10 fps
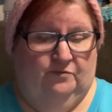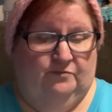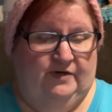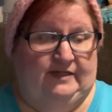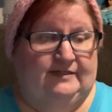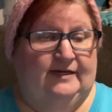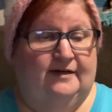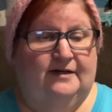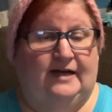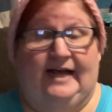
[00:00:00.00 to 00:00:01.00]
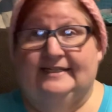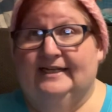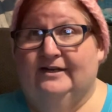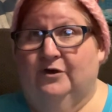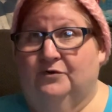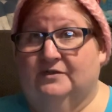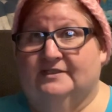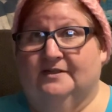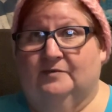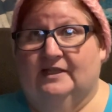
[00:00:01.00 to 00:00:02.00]
But I did notice
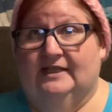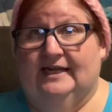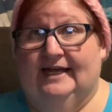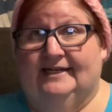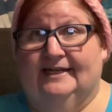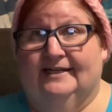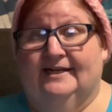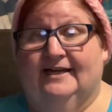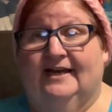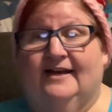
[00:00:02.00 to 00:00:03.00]
something that I did